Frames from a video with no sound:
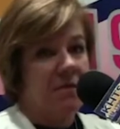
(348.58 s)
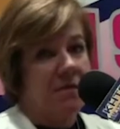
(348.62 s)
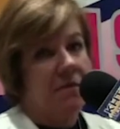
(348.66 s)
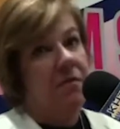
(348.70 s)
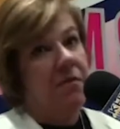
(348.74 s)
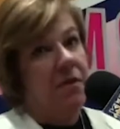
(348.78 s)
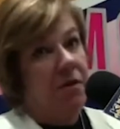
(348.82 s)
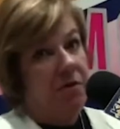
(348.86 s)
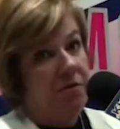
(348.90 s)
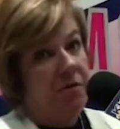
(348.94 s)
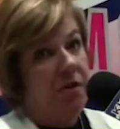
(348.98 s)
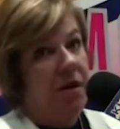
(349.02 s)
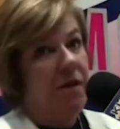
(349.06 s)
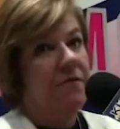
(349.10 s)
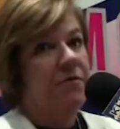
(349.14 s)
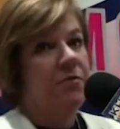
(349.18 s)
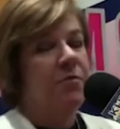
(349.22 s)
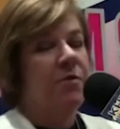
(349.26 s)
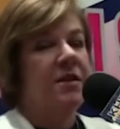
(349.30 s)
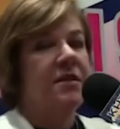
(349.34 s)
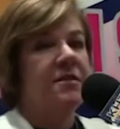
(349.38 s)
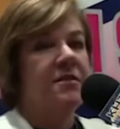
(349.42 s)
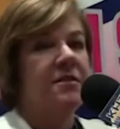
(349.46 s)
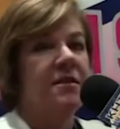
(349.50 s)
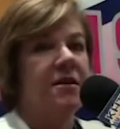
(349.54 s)
their loved
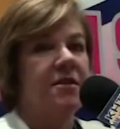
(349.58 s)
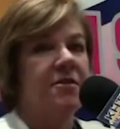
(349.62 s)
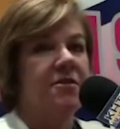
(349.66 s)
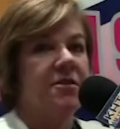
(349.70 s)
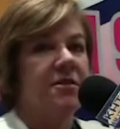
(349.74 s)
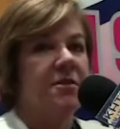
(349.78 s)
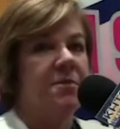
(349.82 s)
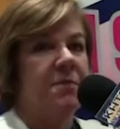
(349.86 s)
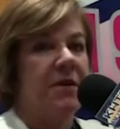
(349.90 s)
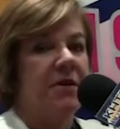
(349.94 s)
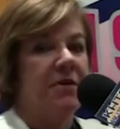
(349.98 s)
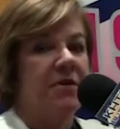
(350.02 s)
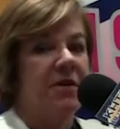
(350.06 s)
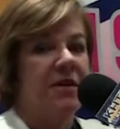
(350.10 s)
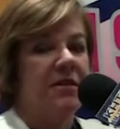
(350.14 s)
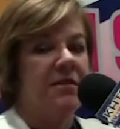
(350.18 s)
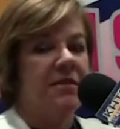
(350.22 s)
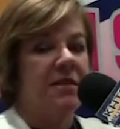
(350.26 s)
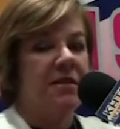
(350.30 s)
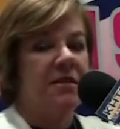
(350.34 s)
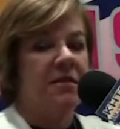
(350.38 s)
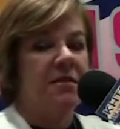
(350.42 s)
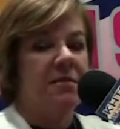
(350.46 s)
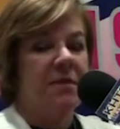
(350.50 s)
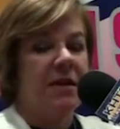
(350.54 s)
ones that are
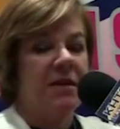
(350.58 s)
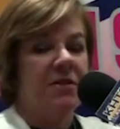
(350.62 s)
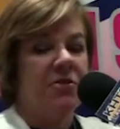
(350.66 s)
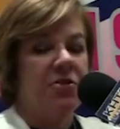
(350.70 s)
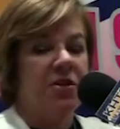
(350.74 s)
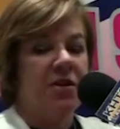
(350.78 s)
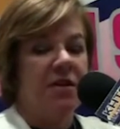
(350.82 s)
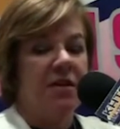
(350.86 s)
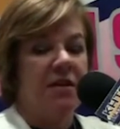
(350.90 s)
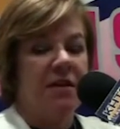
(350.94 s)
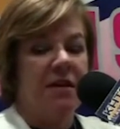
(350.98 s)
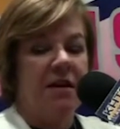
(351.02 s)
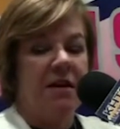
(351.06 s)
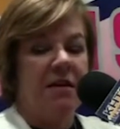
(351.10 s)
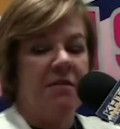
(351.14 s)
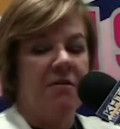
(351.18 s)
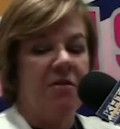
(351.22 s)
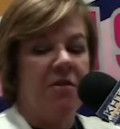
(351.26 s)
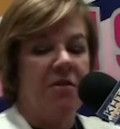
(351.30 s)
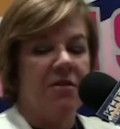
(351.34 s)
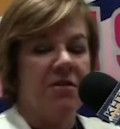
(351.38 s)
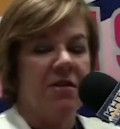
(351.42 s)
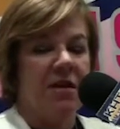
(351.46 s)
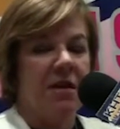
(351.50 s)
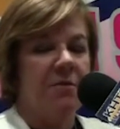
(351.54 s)
experiencing dementia and
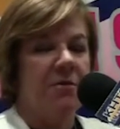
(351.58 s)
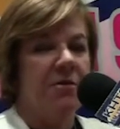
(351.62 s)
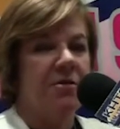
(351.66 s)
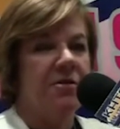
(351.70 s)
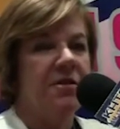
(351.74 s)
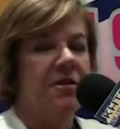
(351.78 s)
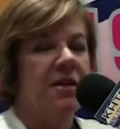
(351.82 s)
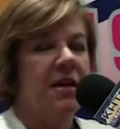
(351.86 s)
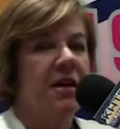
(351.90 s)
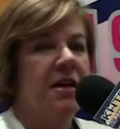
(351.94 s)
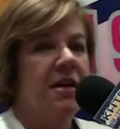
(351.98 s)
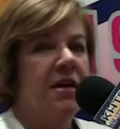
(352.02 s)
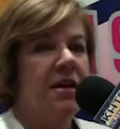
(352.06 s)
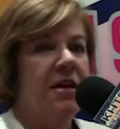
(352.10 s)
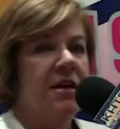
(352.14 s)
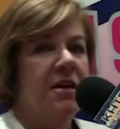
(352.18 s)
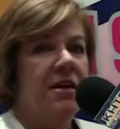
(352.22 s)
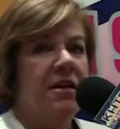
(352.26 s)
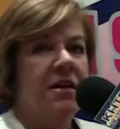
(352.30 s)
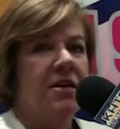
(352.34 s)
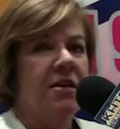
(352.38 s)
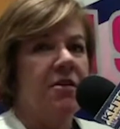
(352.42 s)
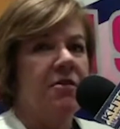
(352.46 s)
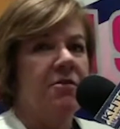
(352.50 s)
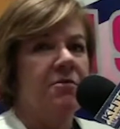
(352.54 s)
Alzheimer's.
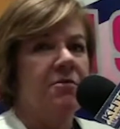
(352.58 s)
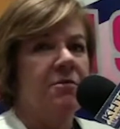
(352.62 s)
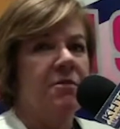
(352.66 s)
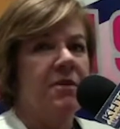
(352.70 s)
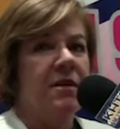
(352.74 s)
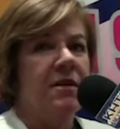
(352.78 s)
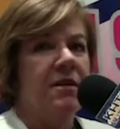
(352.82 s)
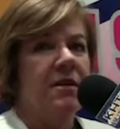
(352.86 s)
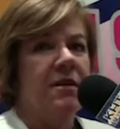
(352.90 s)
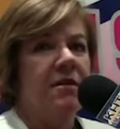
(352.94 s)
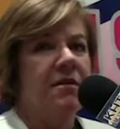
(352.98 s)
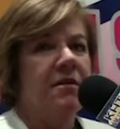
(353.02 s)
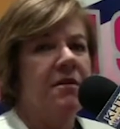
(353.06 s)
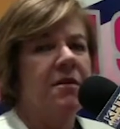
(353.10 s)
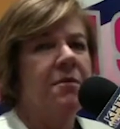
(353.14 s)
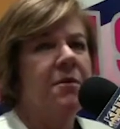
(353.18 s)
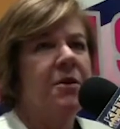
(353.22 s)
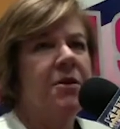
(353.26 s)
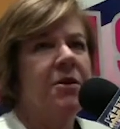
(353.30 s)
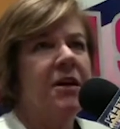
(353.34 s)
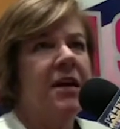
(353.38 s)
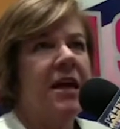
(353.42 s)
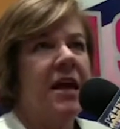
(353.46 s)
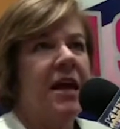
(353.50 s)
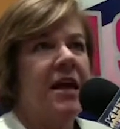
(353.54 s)
You know,
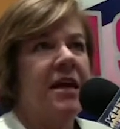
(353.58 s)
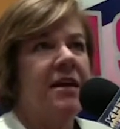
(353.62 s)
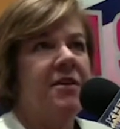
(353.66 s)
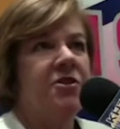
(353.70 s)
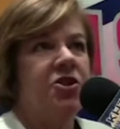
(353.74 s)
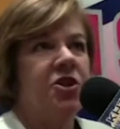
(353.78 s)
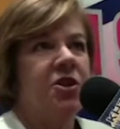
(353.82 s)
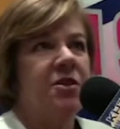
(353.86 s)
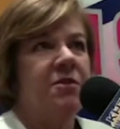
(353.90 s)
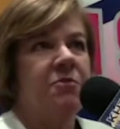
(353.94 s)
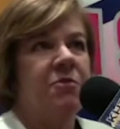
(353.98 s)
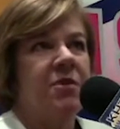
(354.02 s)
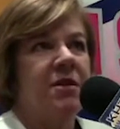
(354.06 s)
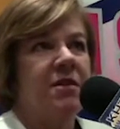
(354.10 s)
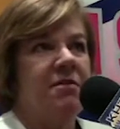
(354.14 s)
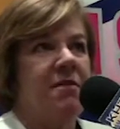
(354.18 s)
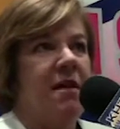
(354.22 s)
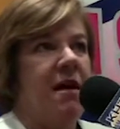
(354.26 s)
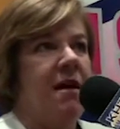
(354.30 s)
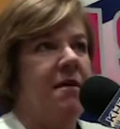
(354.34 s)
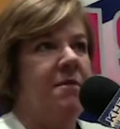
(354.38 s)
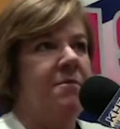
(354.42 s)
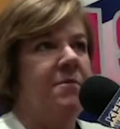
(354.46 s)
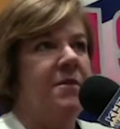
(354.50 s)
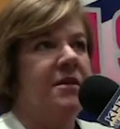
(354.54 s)
communication with
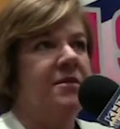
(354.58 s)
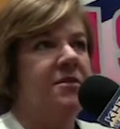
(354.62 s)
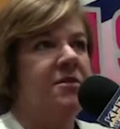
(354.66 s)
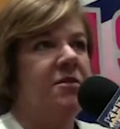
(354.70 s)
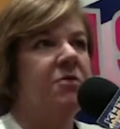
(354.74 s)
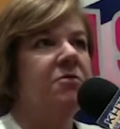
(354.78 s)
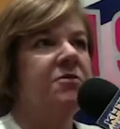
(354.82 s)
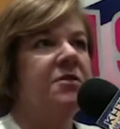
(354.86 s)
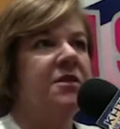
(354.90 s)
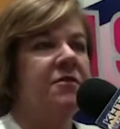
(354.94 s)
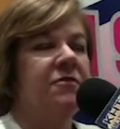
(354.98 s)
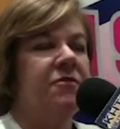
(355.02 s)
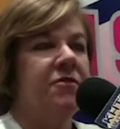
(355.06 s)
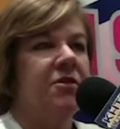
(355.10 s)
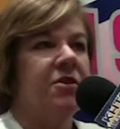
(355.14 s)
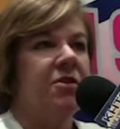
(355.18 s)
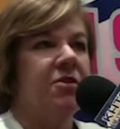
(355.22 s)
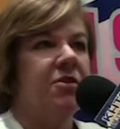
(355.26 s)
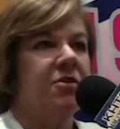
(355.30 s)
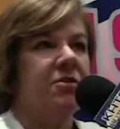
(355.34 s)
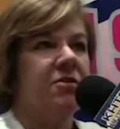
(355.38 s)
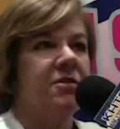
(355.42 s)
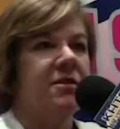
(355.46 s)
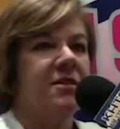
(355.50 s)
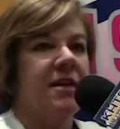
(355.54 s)
them is so
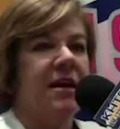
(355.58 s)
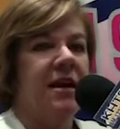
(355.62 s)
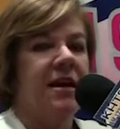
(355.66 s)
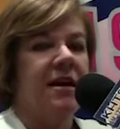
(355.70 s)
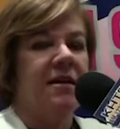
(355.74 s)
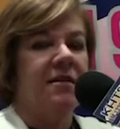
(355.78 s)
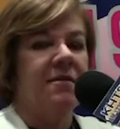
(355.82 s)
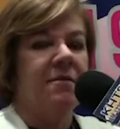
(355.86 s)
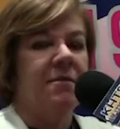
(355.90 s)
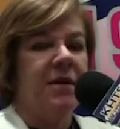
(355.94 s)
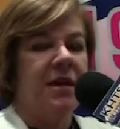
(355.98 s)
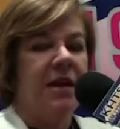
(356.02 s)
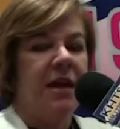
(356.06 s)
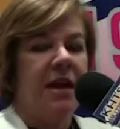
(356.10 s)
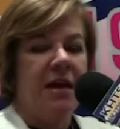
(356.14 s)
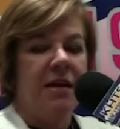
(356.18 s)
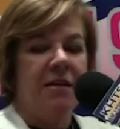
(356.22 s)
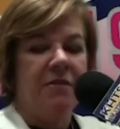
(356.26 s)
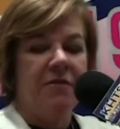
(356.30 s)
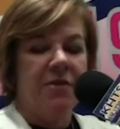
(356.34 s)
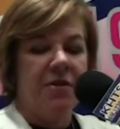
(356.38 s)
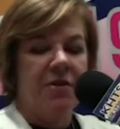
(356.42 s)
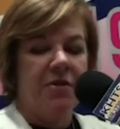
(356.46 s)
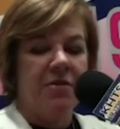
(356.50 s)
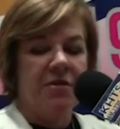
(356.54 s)
difficult, and
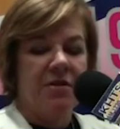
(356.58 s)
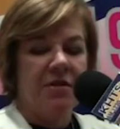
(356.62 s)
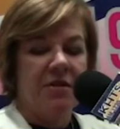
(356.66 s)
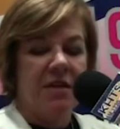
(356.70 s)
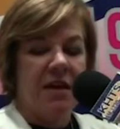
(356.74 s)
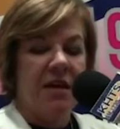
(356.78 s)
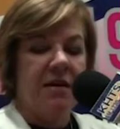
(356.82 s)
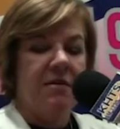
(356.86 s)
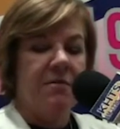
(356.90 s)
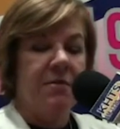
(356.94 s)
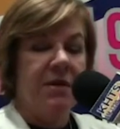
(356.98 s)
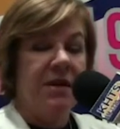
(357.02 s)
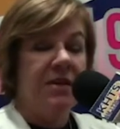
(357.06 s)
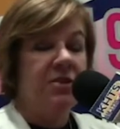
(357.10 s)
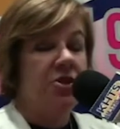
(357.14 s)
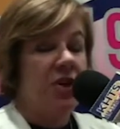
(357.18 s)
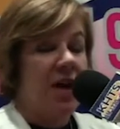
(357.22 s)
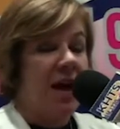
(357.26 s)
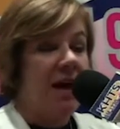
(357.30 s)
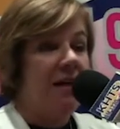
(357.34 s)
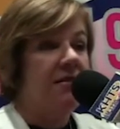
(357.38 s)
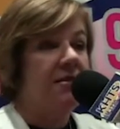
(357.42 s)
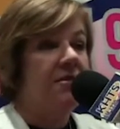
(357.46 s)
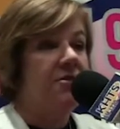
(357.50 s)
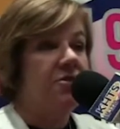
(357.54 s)
behaviors can be
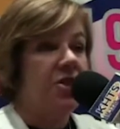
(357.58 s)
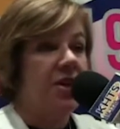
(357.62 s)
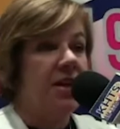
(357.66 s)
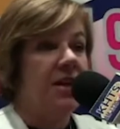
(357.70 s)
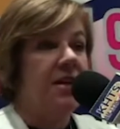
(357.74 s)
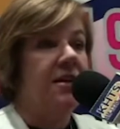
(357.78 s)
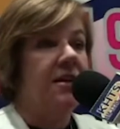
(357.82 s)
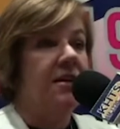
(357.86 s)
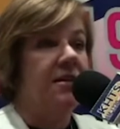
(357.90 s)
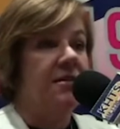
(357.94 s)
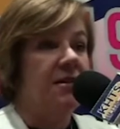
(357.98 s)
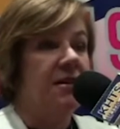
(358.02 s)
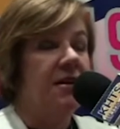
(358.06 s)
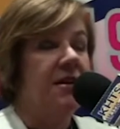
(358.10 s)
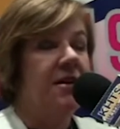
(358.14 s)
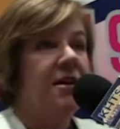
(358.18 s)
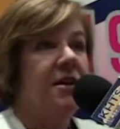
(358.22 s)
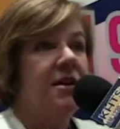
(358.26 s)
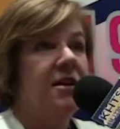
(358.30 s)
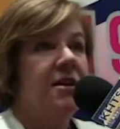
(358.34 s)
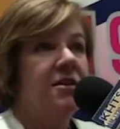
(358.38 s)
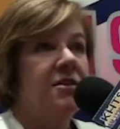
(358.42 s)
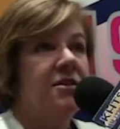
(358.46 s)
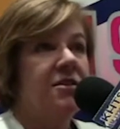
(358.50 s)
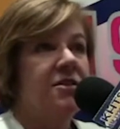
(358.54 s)
challenging. And
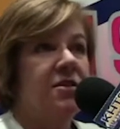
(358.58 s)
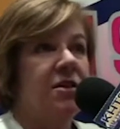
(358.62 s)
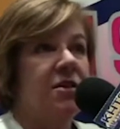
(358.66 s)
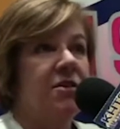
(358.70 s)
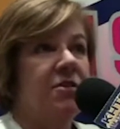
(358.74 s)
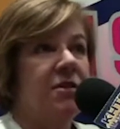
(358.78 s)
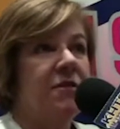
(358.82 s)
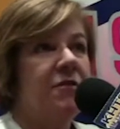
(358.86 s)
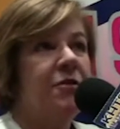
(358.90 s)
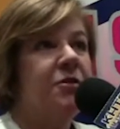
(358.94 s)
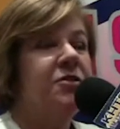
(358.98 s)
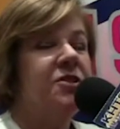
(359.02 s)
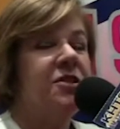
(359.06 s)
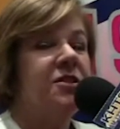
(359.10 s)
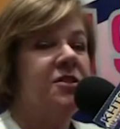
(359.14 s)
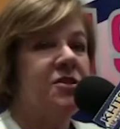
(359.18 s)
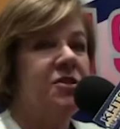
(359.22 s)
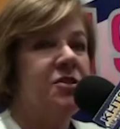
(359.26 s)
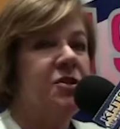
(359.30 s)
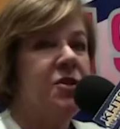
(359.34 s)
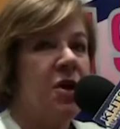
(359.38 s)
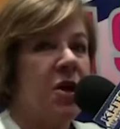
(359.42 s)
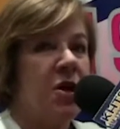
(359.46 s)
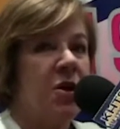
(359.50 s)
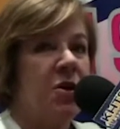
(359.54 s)
so, if you just
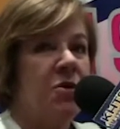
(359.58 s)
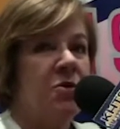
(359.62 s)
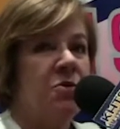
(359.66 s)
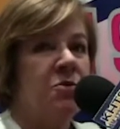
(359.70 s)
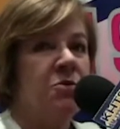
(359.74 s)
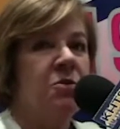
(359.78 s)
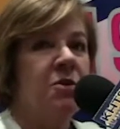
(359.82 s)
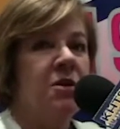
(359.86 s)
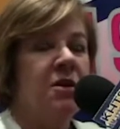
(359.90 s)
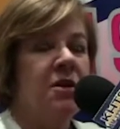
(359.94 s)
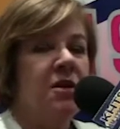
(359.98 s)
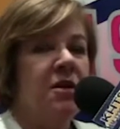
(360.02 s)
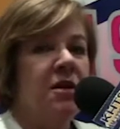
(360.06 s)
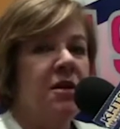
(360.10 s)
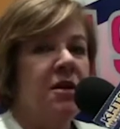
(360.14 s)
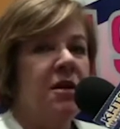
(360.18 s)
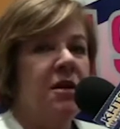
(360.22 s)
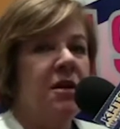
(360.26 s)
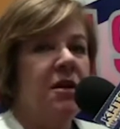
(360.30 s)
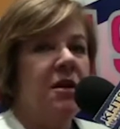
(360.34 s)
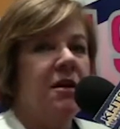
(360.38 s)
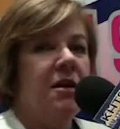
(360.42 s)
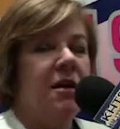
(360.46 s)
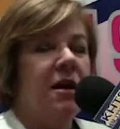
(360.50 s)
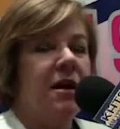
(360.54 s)
know.
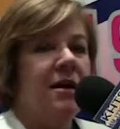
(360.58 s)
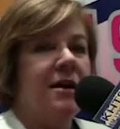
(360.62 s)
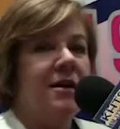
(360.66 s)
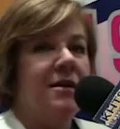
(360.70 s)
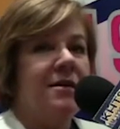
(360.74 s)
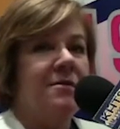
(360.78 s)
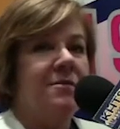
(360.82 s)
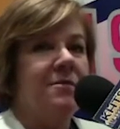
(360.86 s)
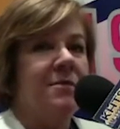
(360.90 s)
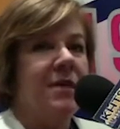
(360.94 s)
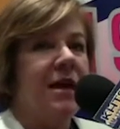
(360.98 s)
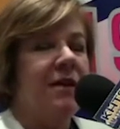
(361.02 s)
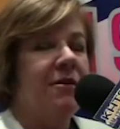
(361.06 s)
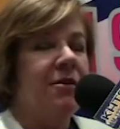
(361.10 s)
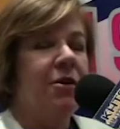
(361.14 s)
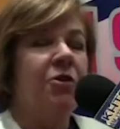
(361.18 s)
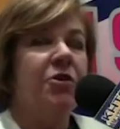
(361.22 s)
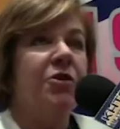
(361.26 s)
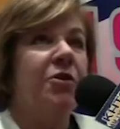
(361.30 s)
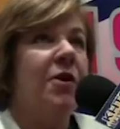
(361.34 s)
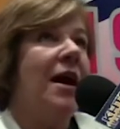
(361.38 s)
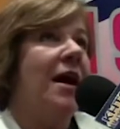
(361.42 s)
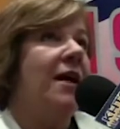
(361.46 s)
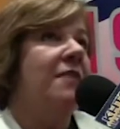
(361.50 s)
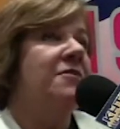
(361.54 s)
Um, or
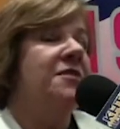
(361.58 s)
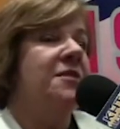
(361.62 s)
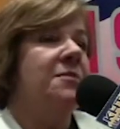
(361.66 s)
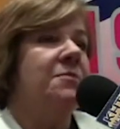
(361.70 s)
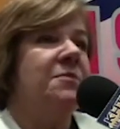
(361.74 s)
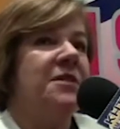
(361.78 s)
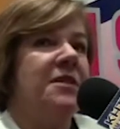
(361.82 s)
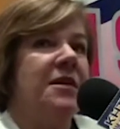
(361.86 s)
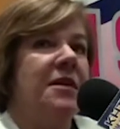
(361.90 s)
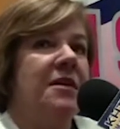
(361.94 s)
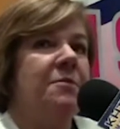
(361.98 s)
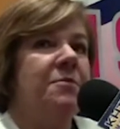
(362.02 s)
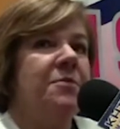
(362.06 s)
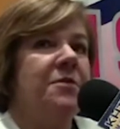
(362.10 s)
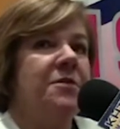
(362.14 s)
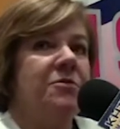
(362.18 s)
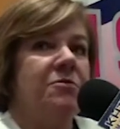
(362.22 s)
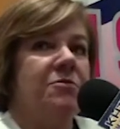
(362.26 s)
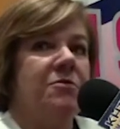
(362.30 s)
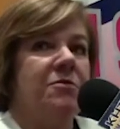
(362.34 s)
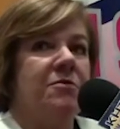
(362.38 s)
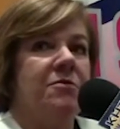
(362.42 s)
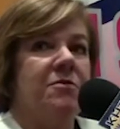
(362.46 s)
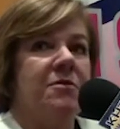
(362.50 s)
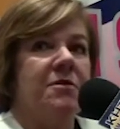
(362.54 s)
you have some tips
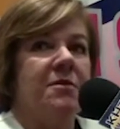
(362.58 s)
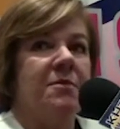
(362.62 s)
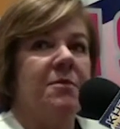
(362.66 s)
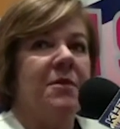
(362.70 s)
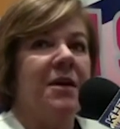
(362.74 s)
or some